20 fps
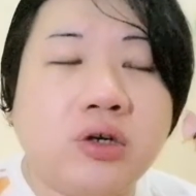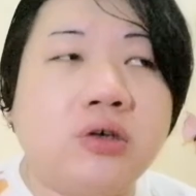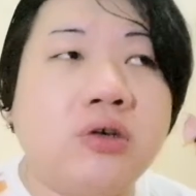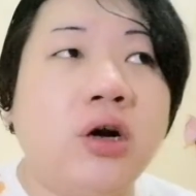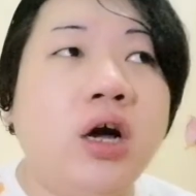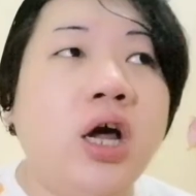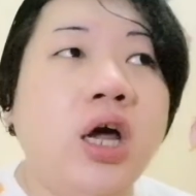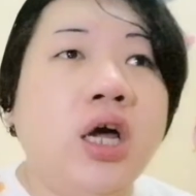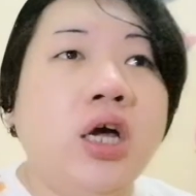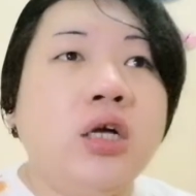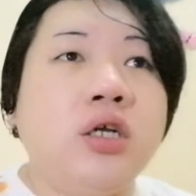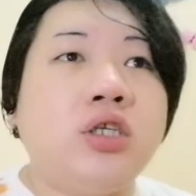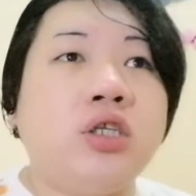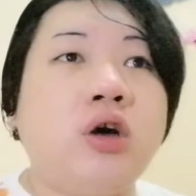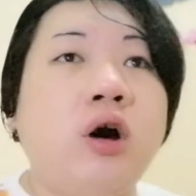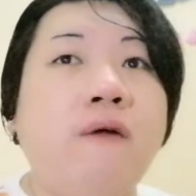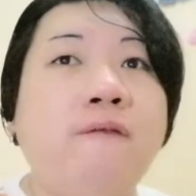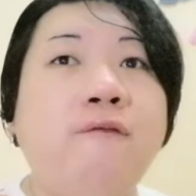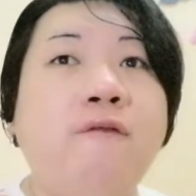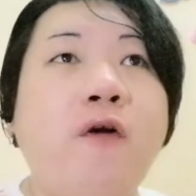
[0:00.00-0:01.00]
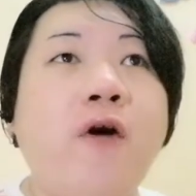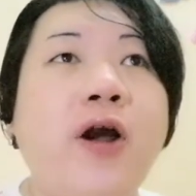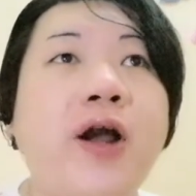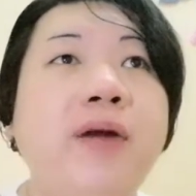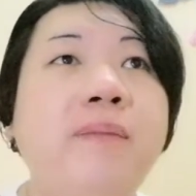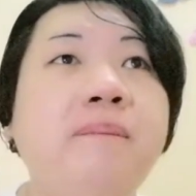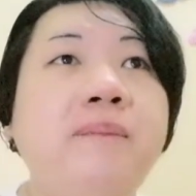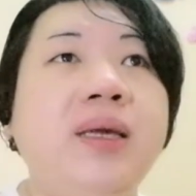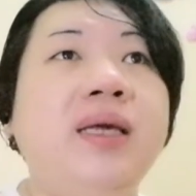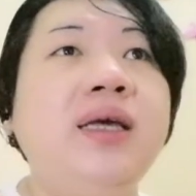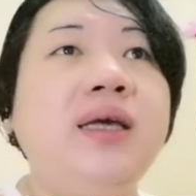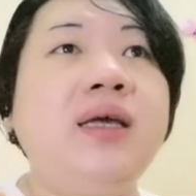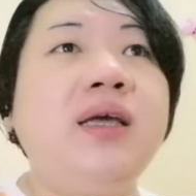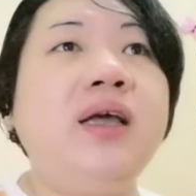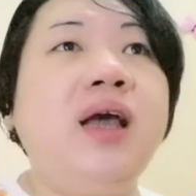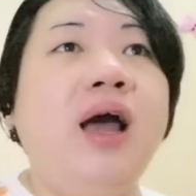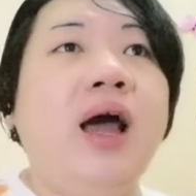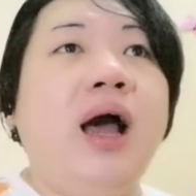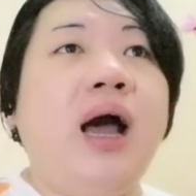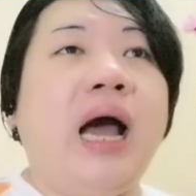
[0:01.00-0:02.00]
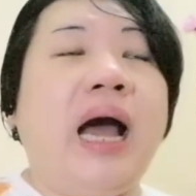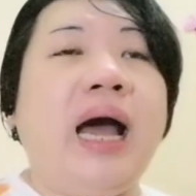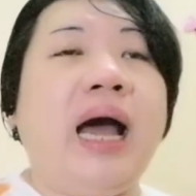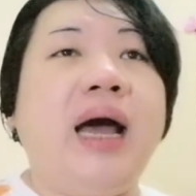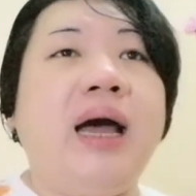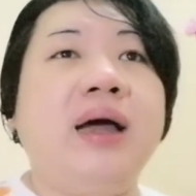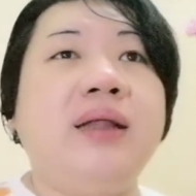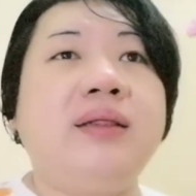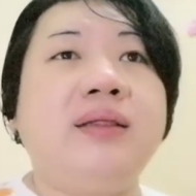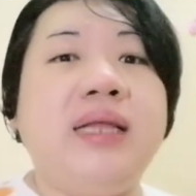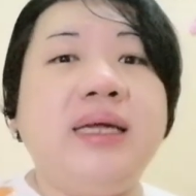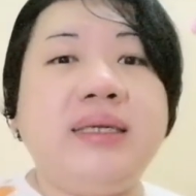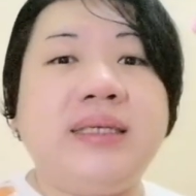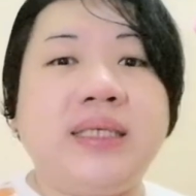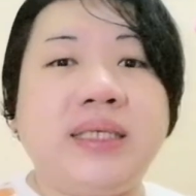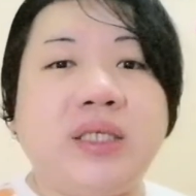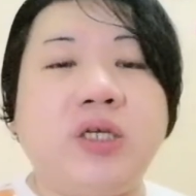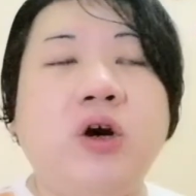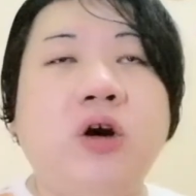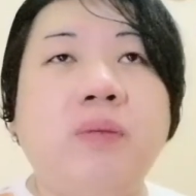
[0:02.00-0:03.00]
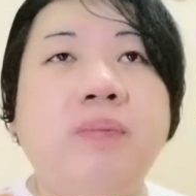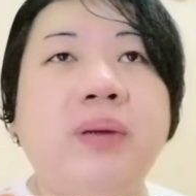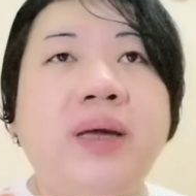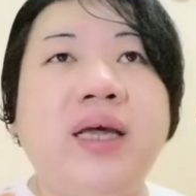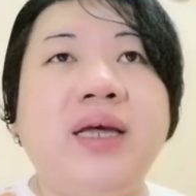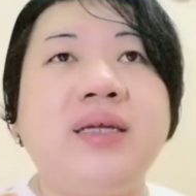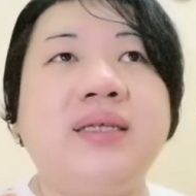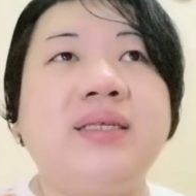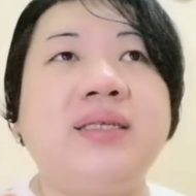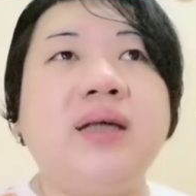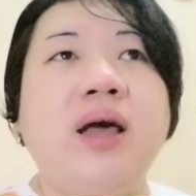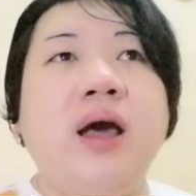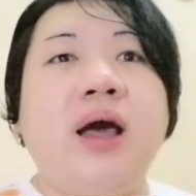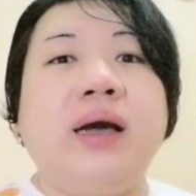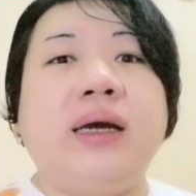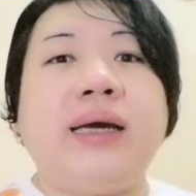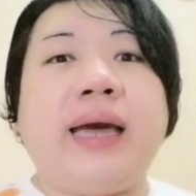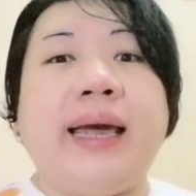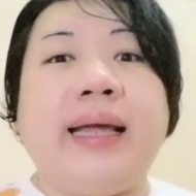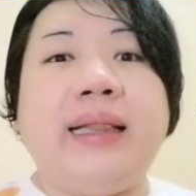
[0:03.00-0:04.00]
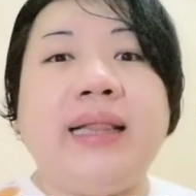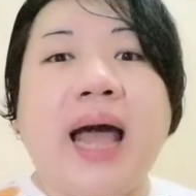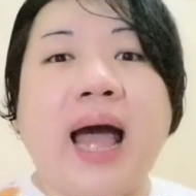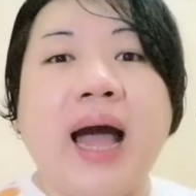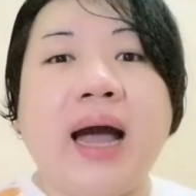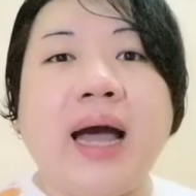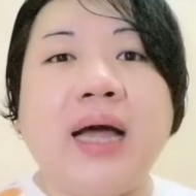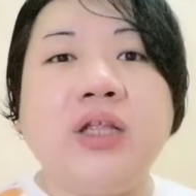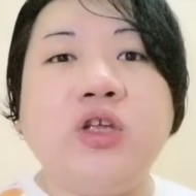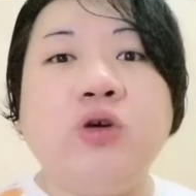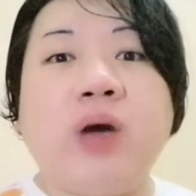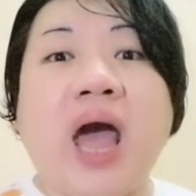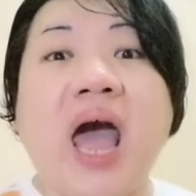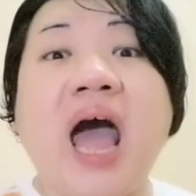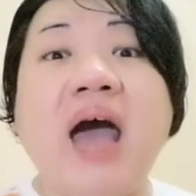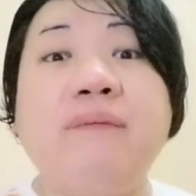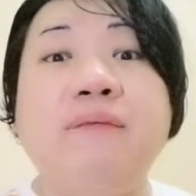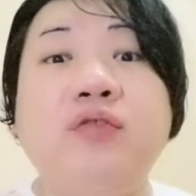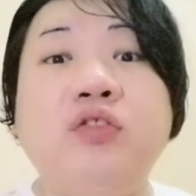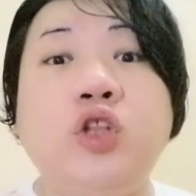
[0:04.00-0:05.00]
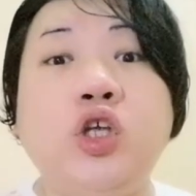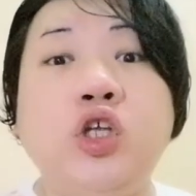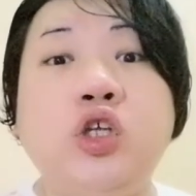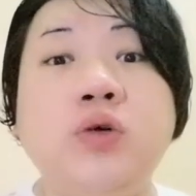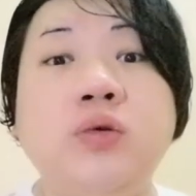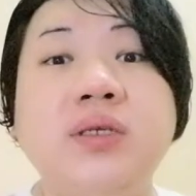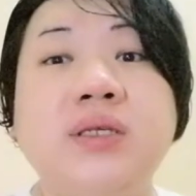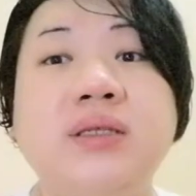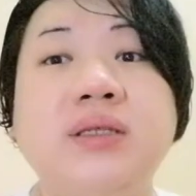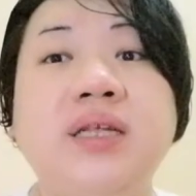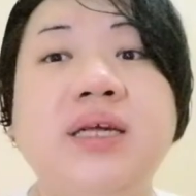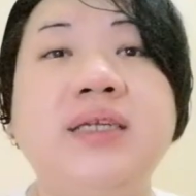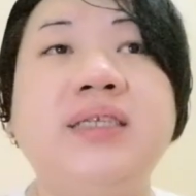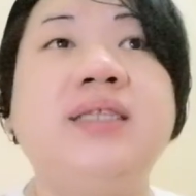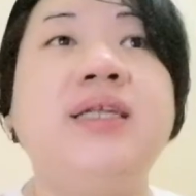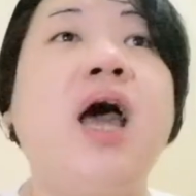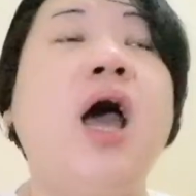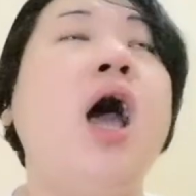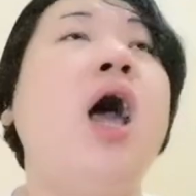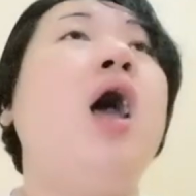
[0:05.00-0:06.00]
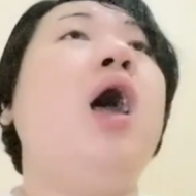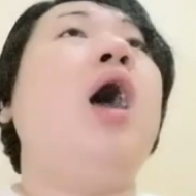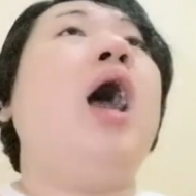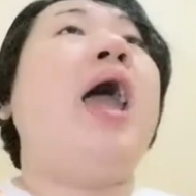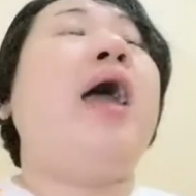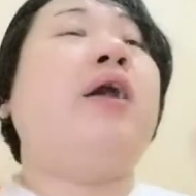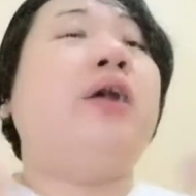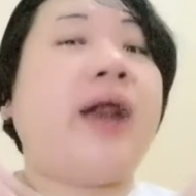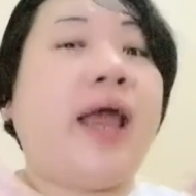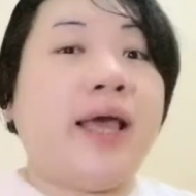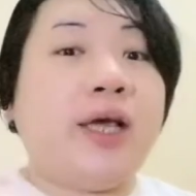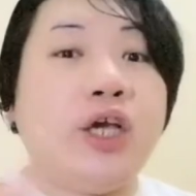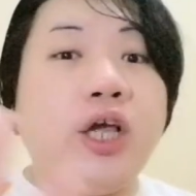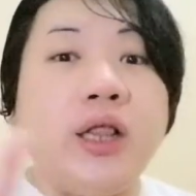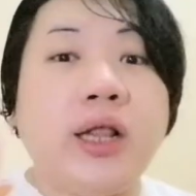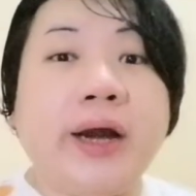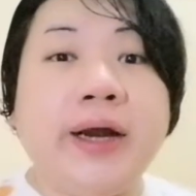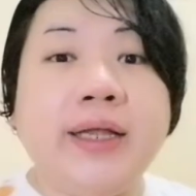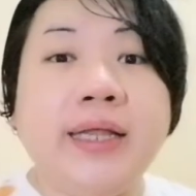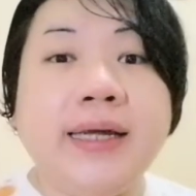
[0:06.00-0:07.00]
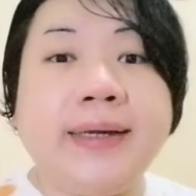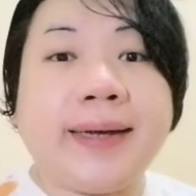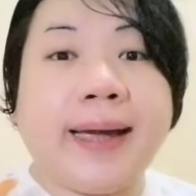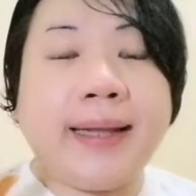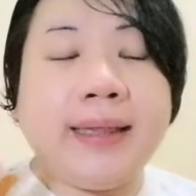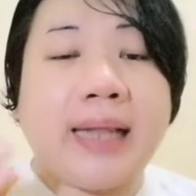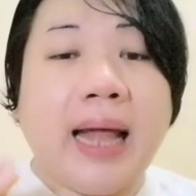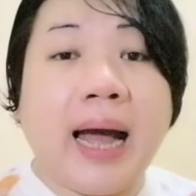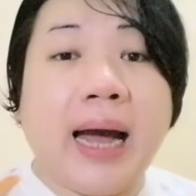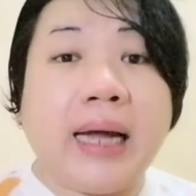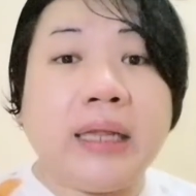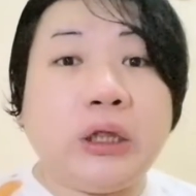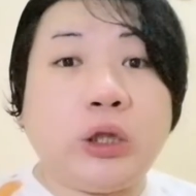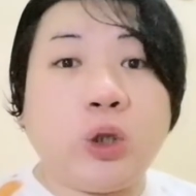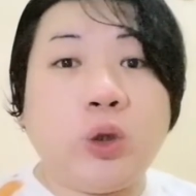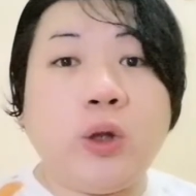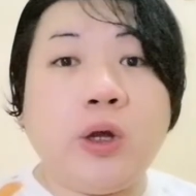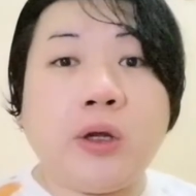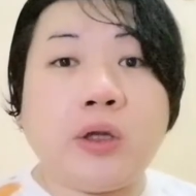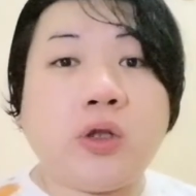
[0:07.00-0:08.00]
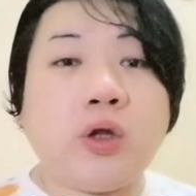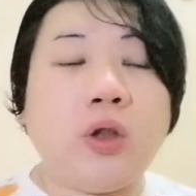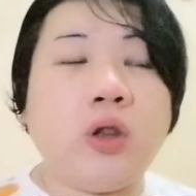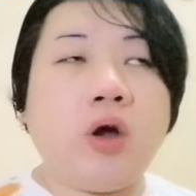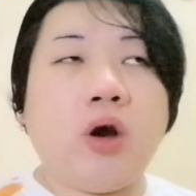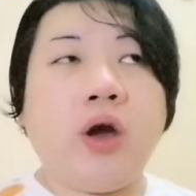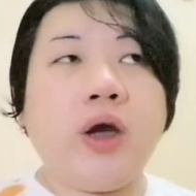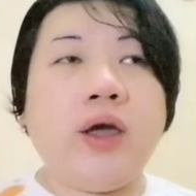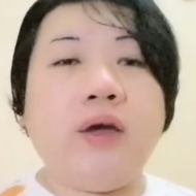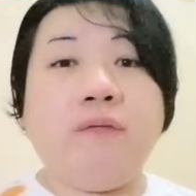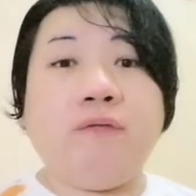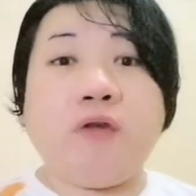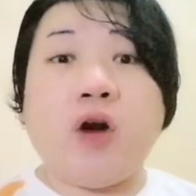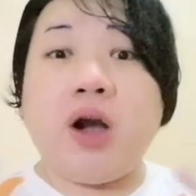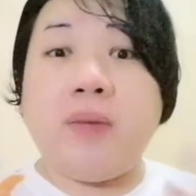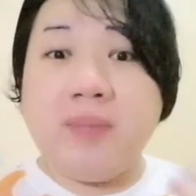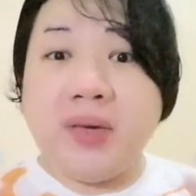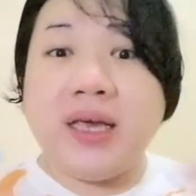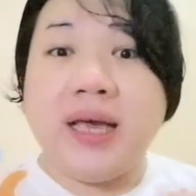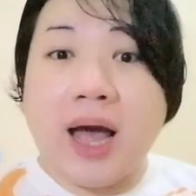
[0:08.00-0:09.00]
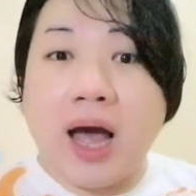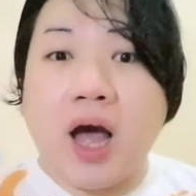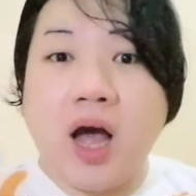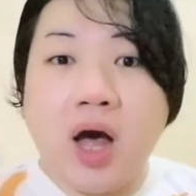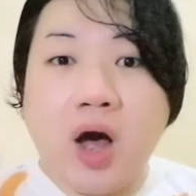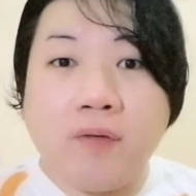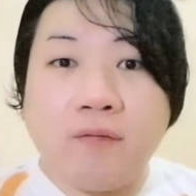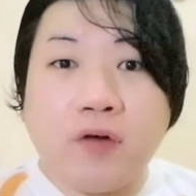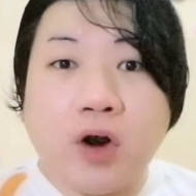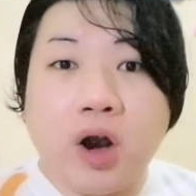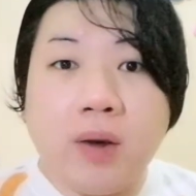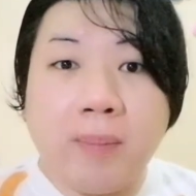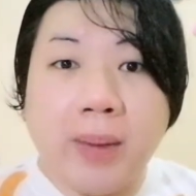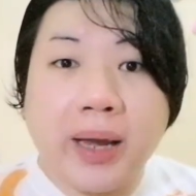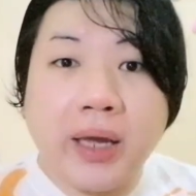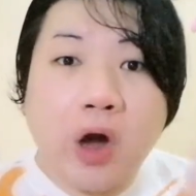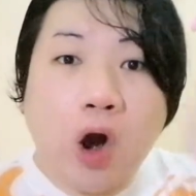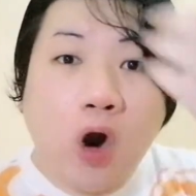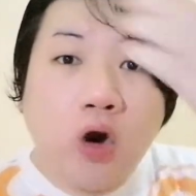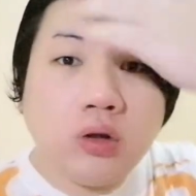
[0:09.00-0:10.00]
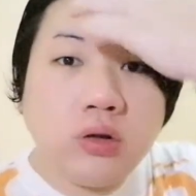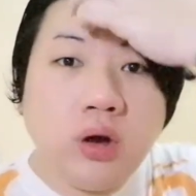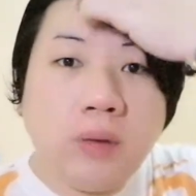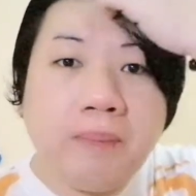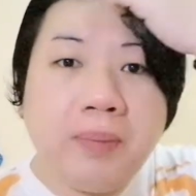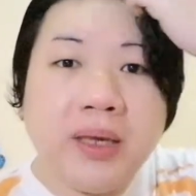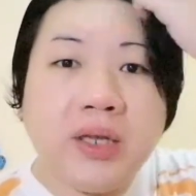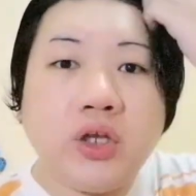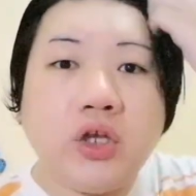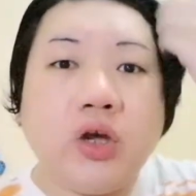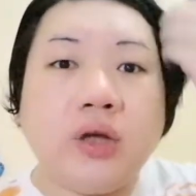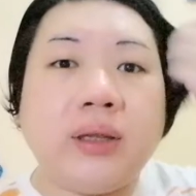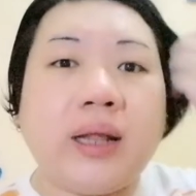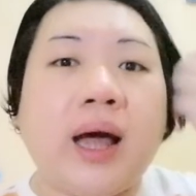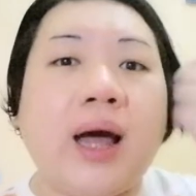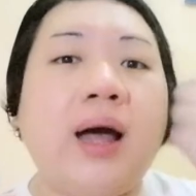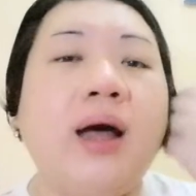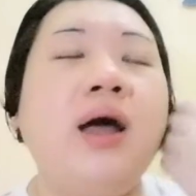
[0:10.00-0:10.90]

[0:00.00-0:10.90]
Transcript: ko. So for me, this soap is kailangan, you have to use this regularly, kailangan tuloy-tuloy. For me for my own opinion